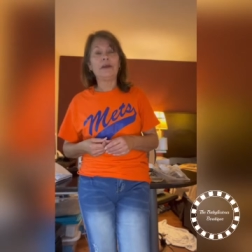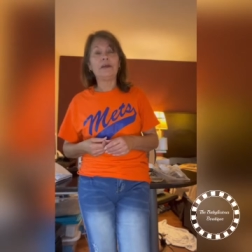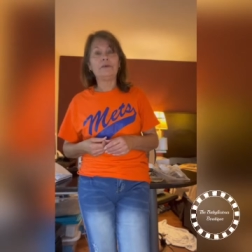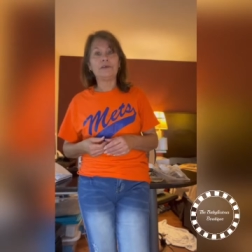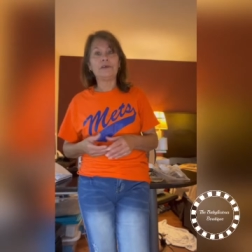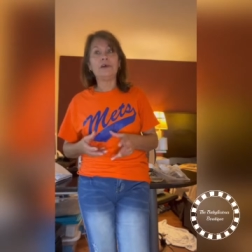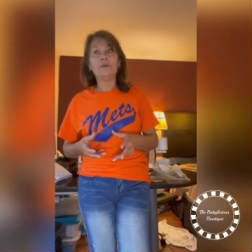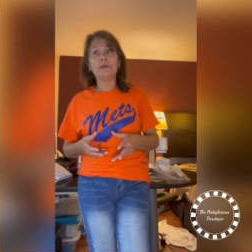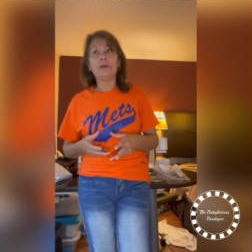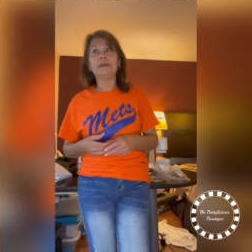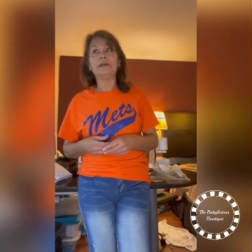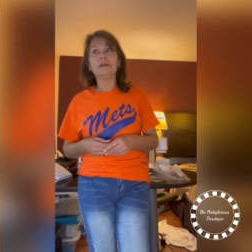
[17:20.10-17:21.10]
it was
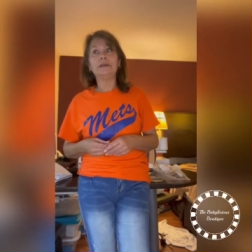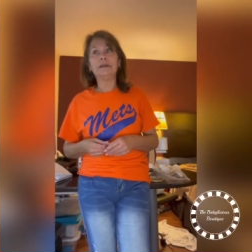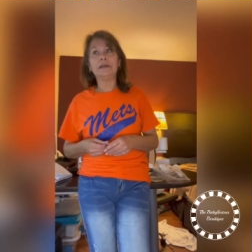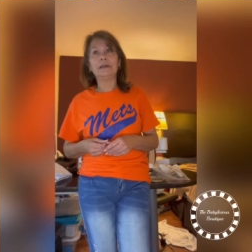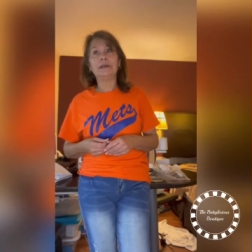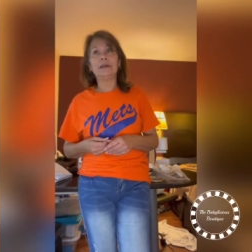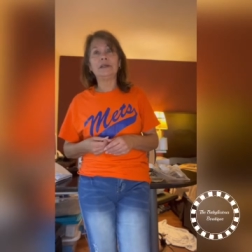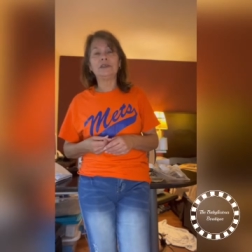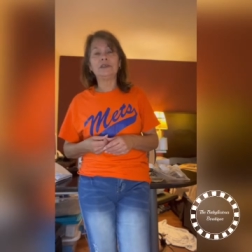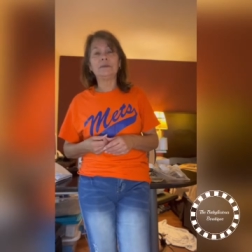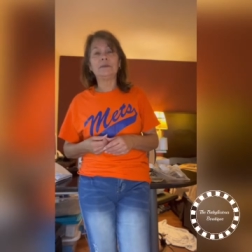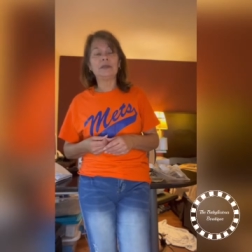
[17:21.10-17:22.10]
opened, you know,
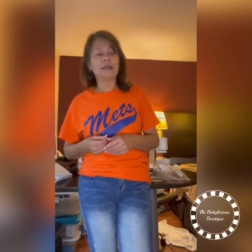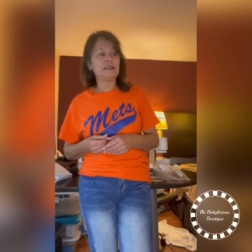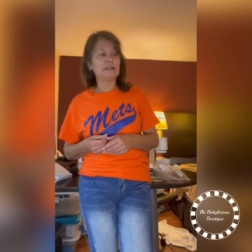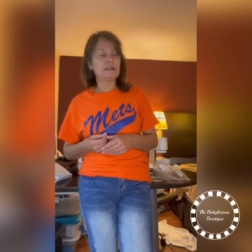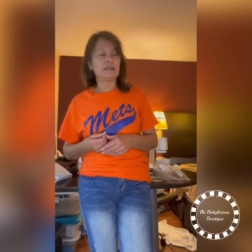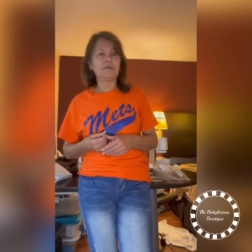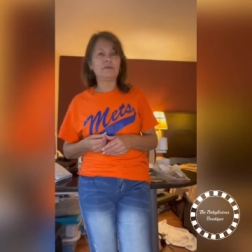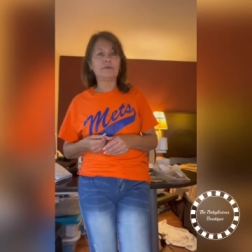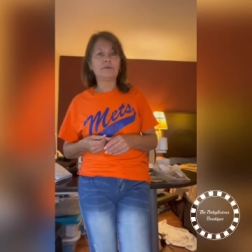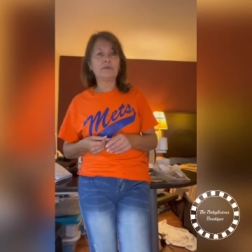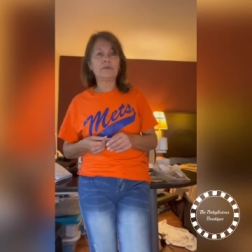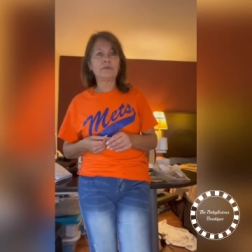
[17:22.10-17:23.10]
some things could have
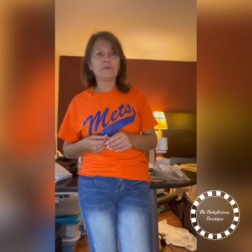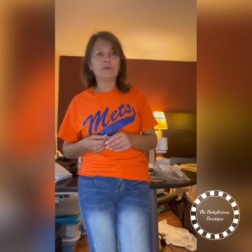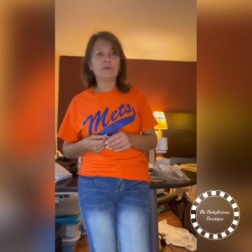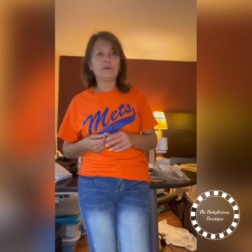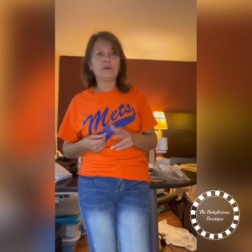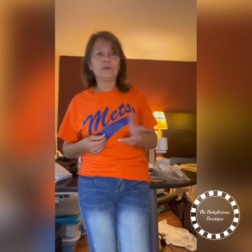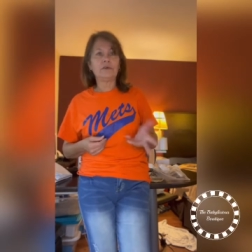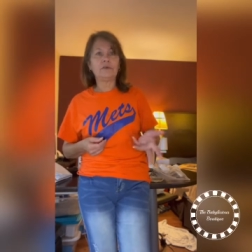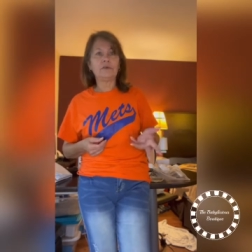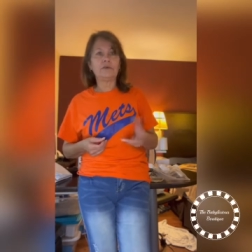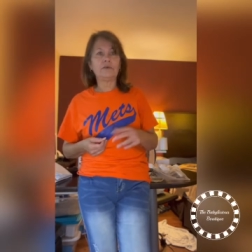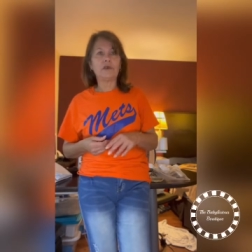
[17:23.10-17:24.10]

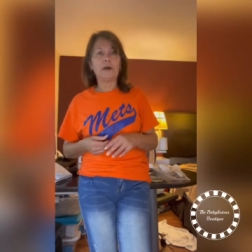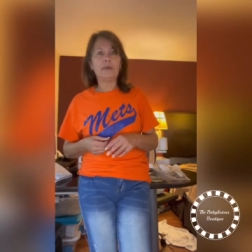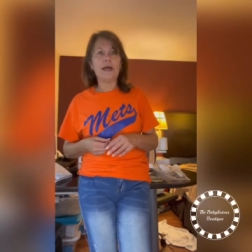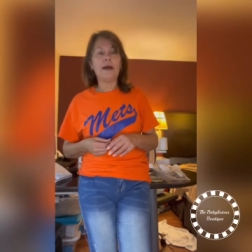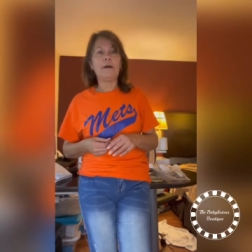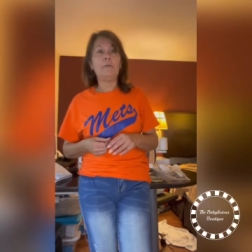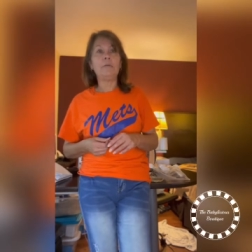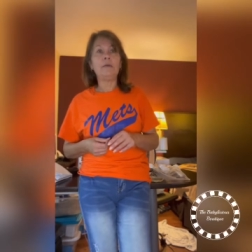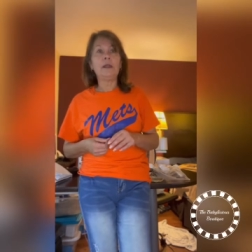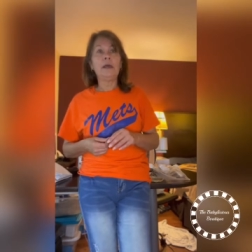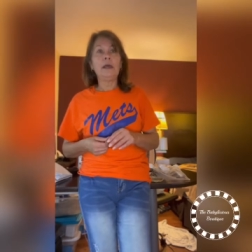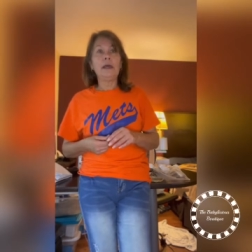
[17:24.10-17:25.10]
dropped down.
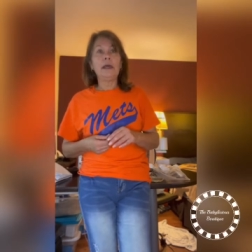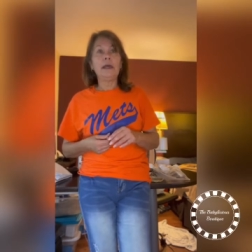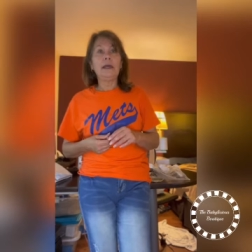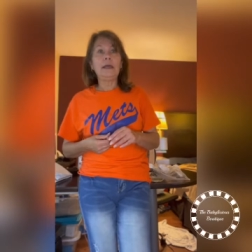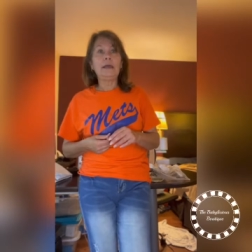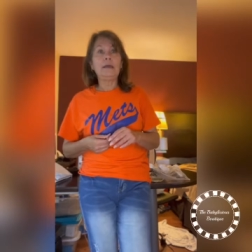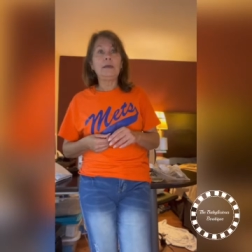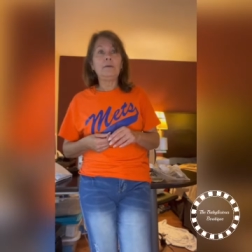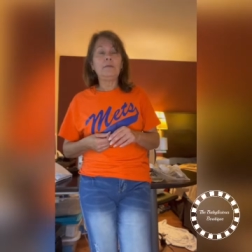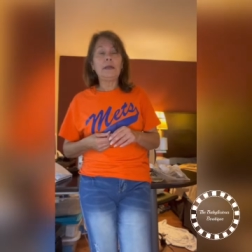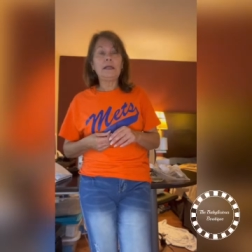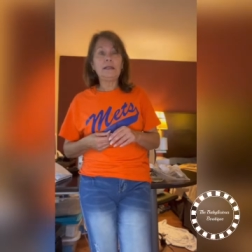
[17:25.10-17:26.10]
And
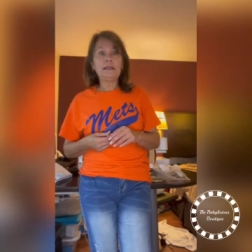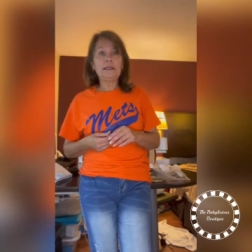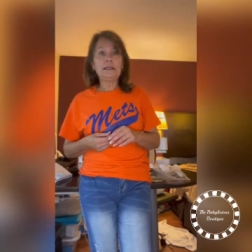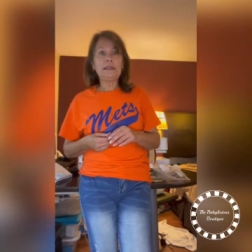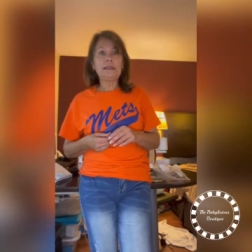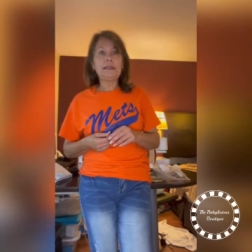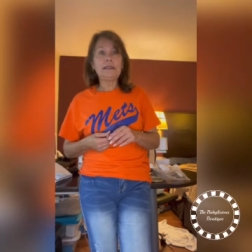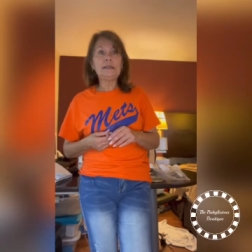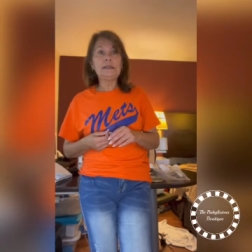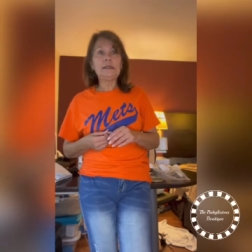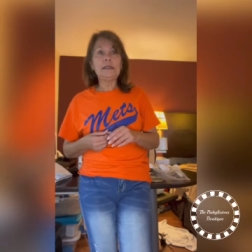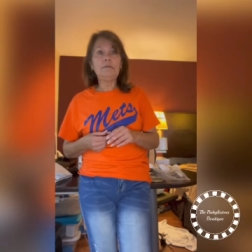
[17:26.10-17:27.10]
Bellelily
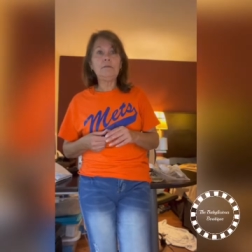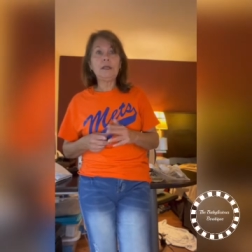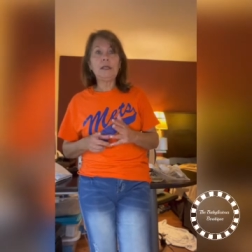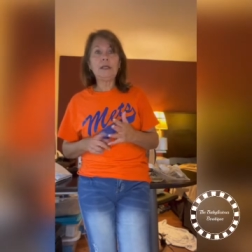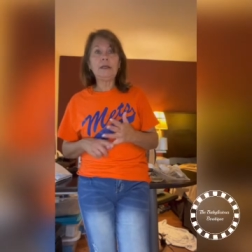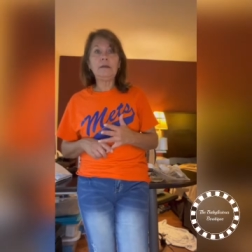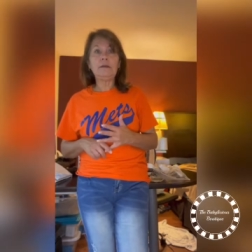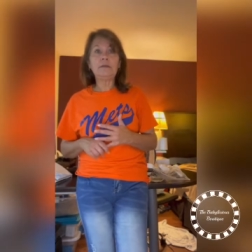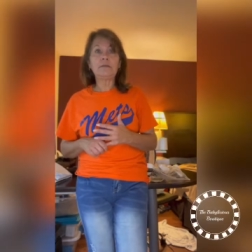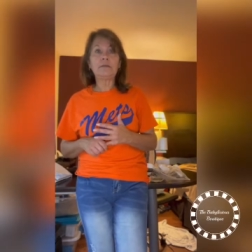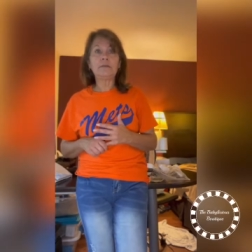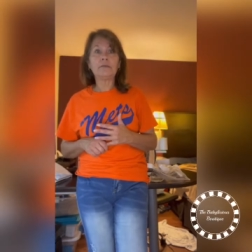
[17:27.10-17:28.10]
did send me,
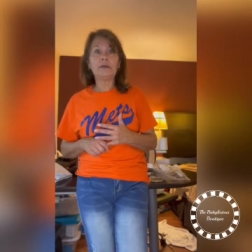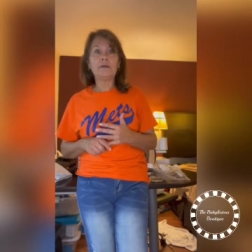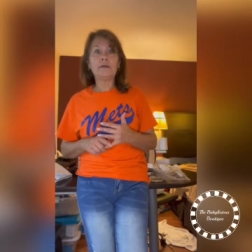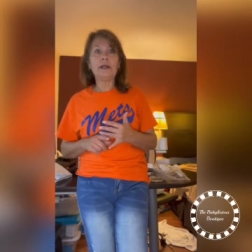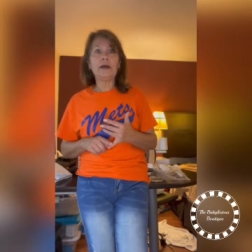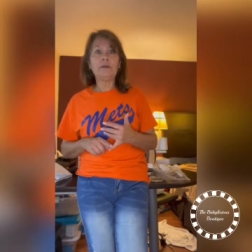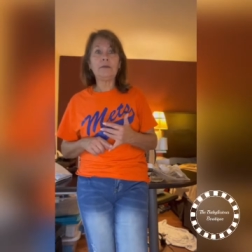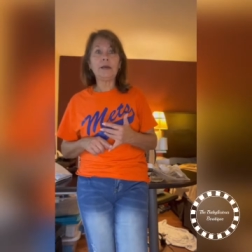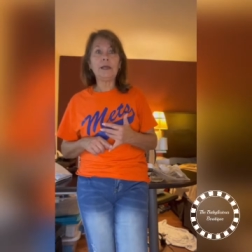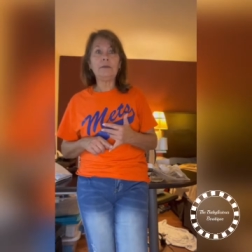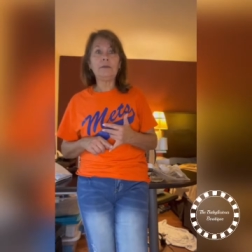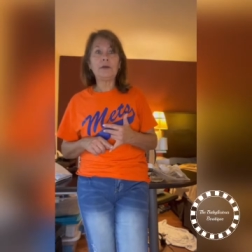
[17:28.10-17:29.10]
when I
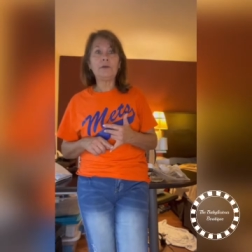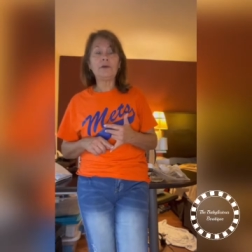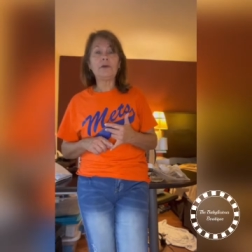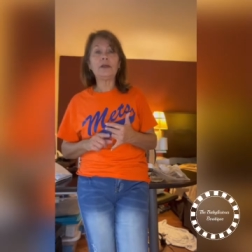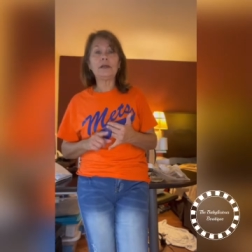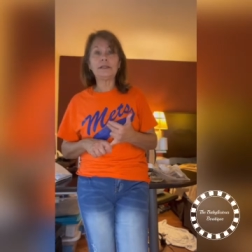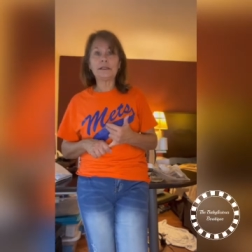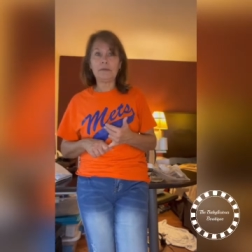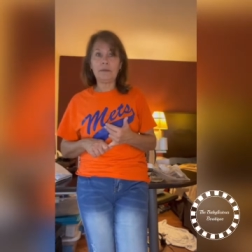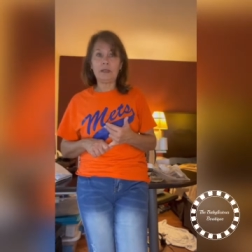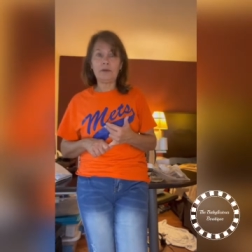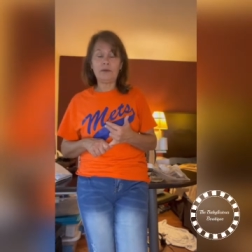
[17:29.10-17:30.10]
made my order, they
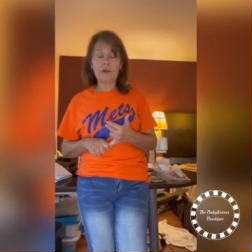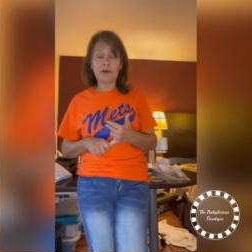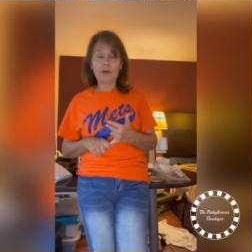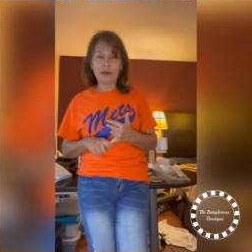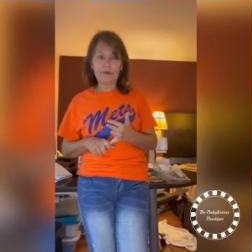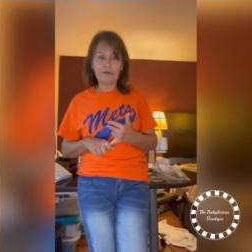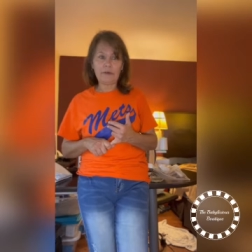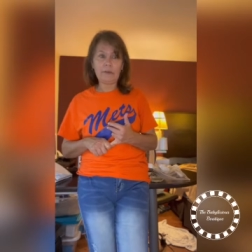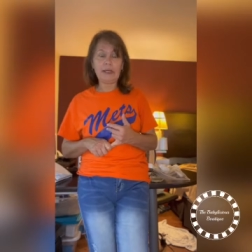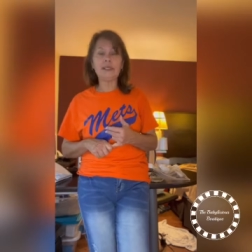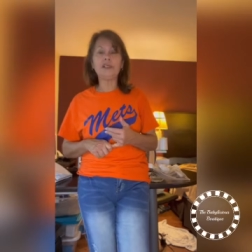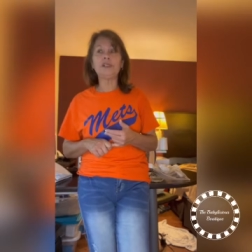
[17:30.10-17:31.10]
sent me an order
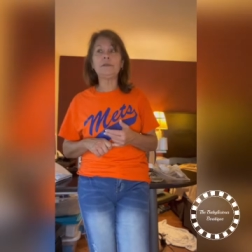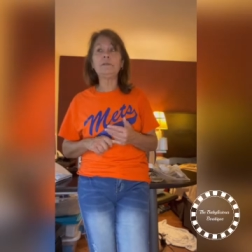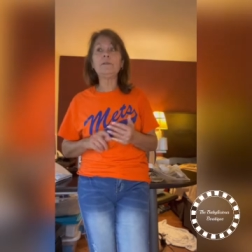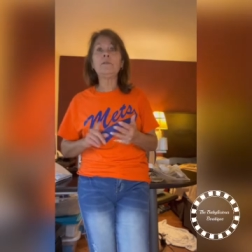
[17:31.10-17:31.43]
confirmation.